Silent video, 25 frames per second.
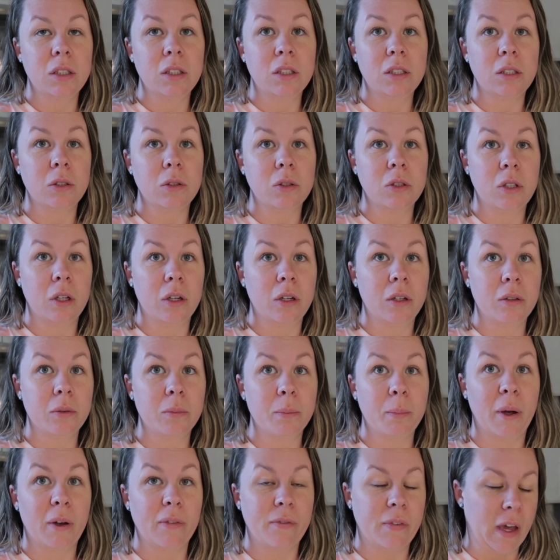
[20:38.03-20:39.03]
This is
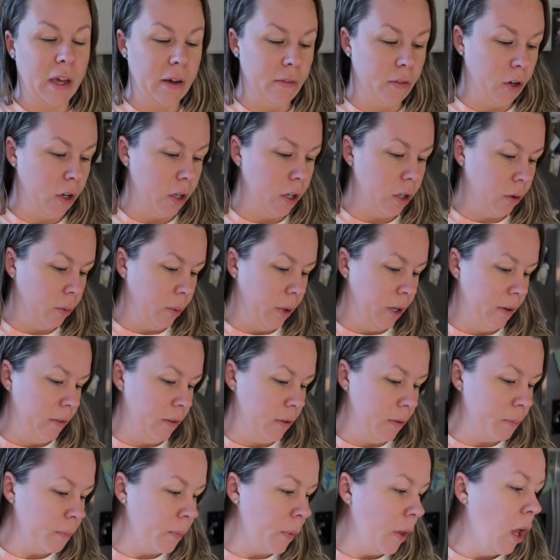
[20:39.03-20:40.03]
my favorite or
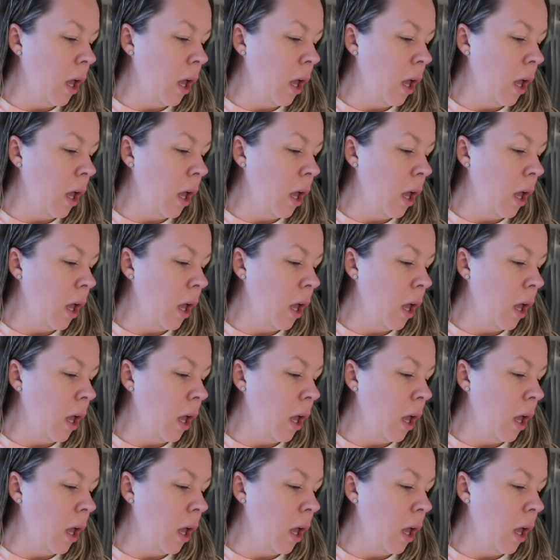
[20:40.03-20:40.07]
whatever.